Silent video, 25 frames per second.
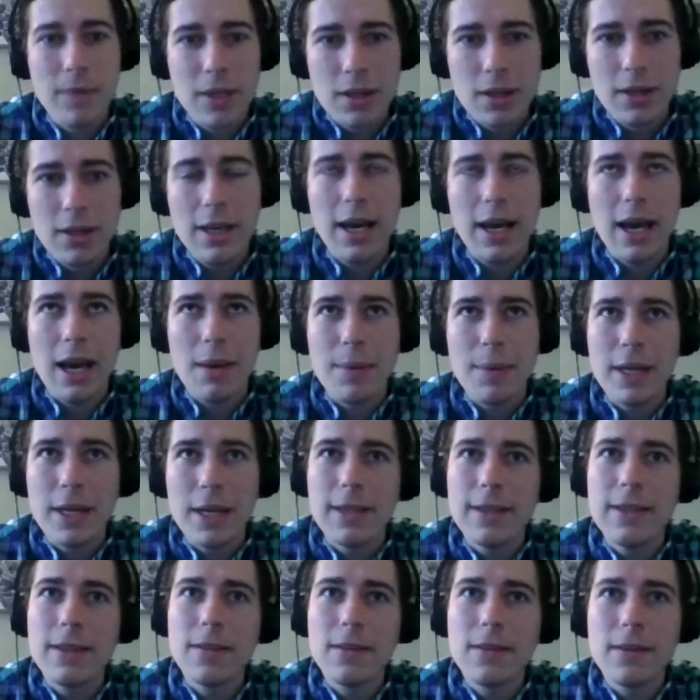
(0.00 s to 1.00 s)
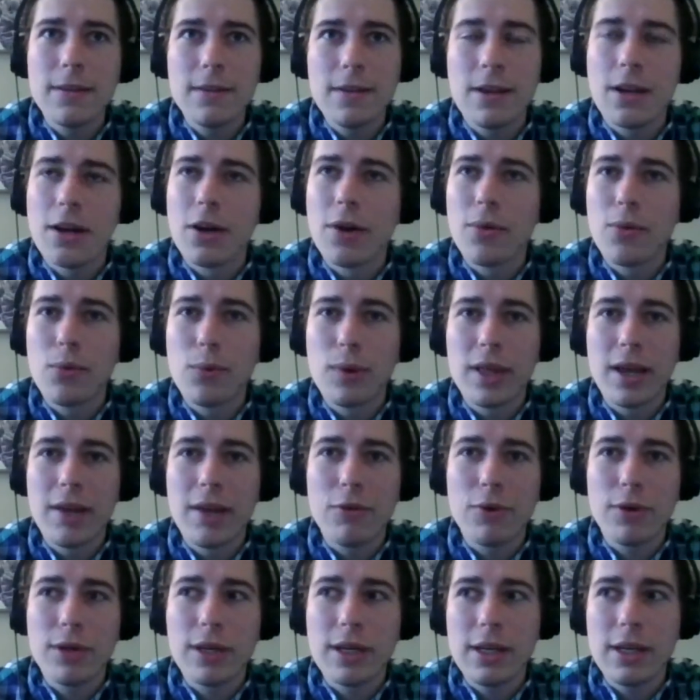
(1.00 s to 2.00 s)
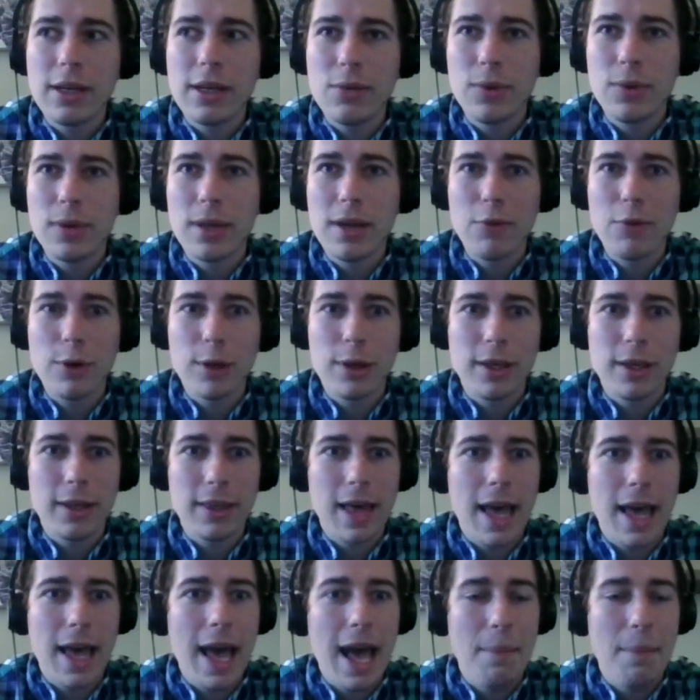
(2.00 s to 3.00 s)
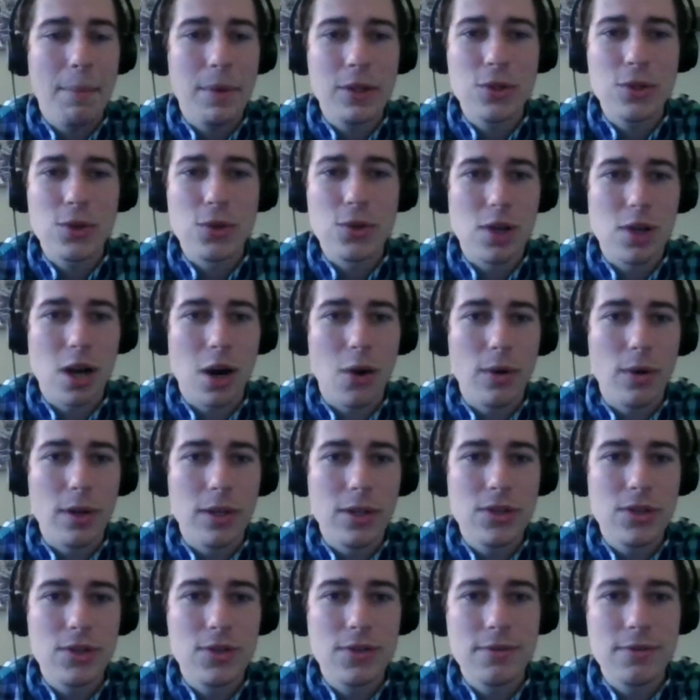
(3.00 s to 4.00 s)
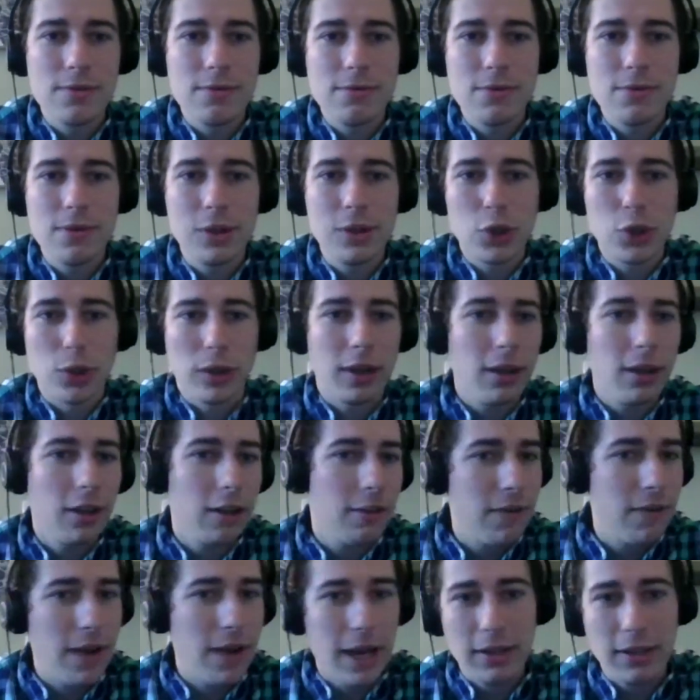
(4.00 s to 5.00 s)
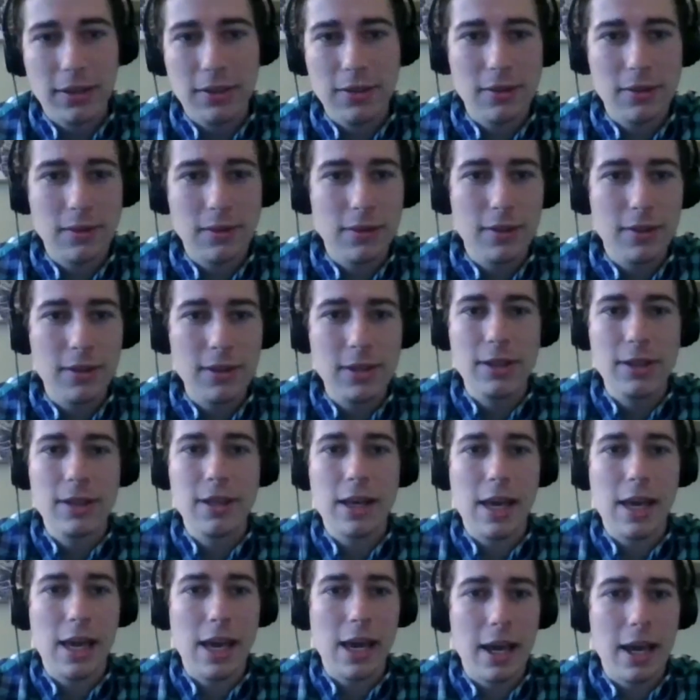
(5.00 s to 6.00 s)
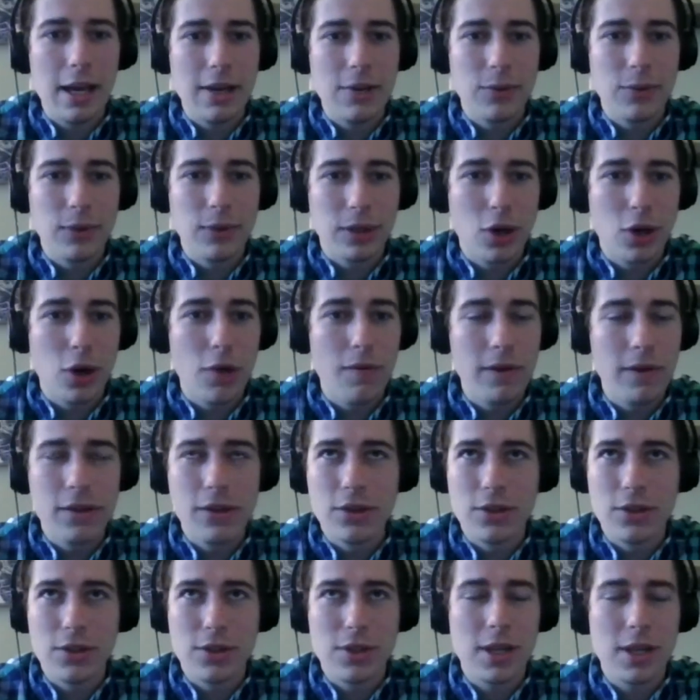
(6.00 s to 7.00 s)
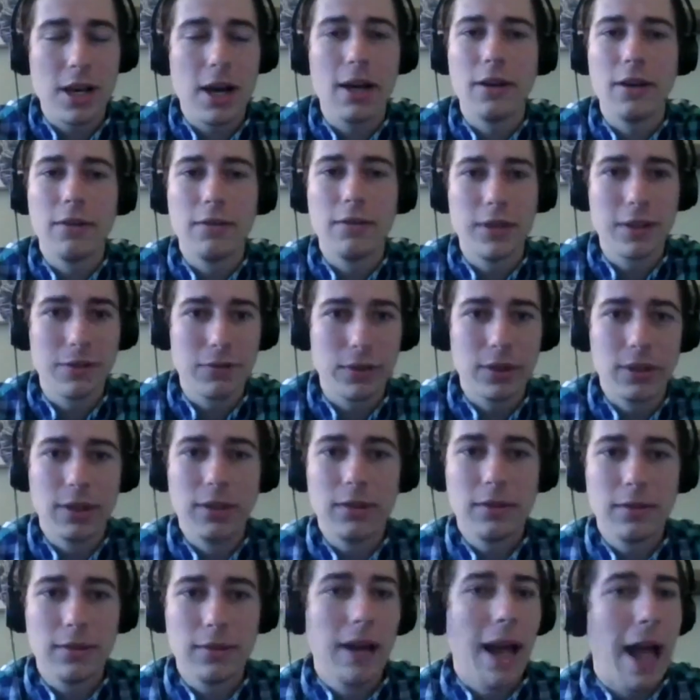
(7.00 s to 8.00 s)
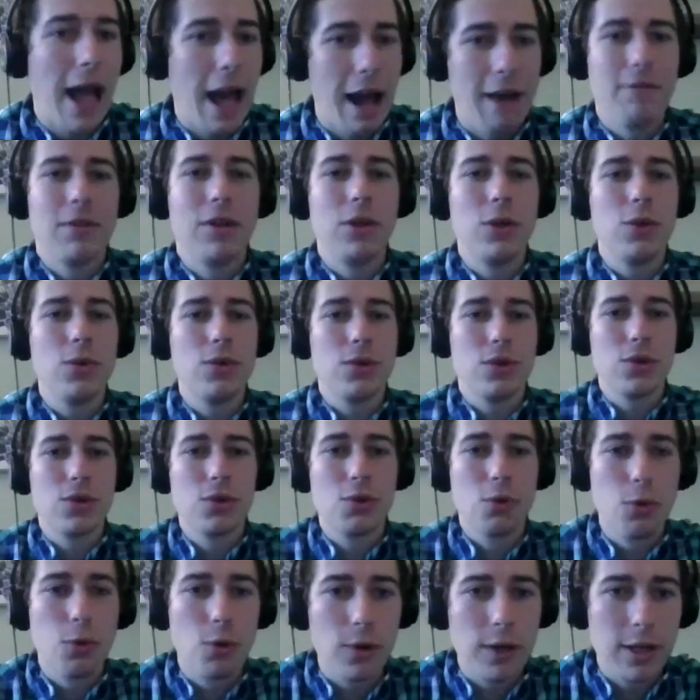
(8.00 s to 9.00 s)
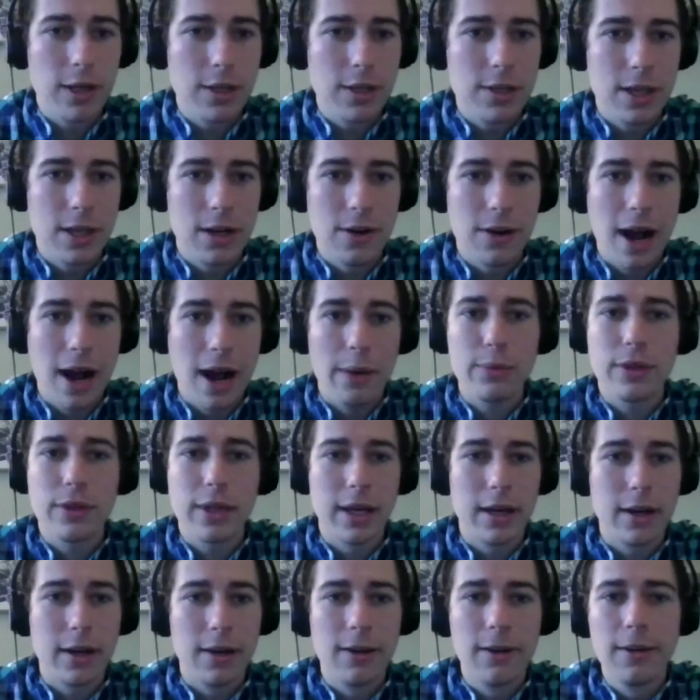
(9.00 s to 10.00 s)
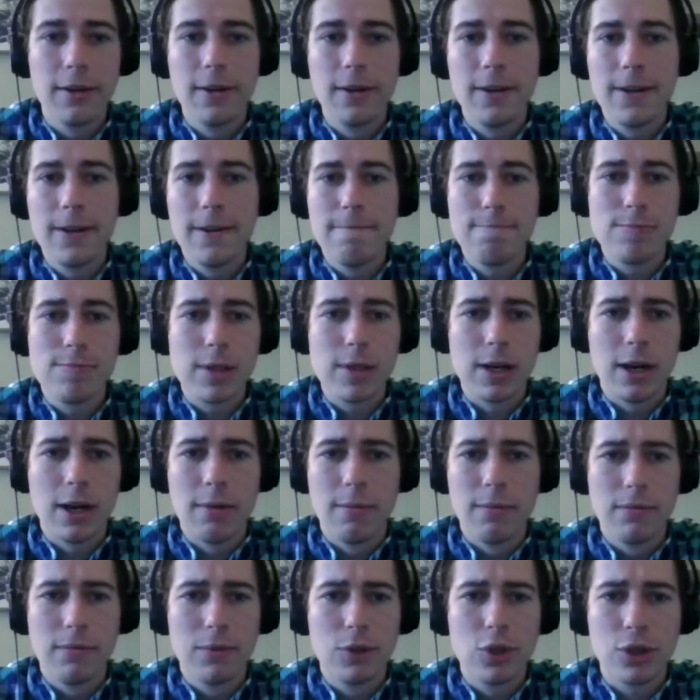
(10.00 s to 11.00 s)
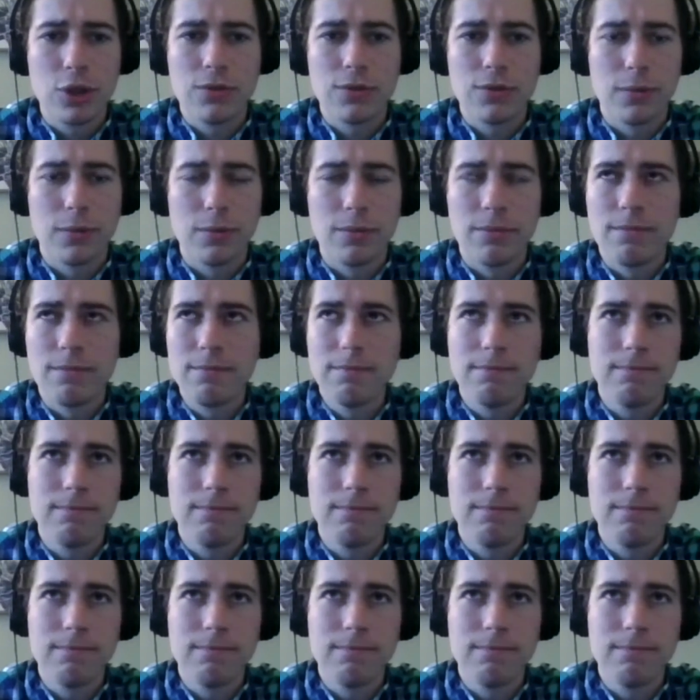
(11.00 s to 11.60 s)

Yeah. I mean, with everything that happens, there's always trickle effect. And with COVID, there's a ton of different avenues and stories that are out there, just from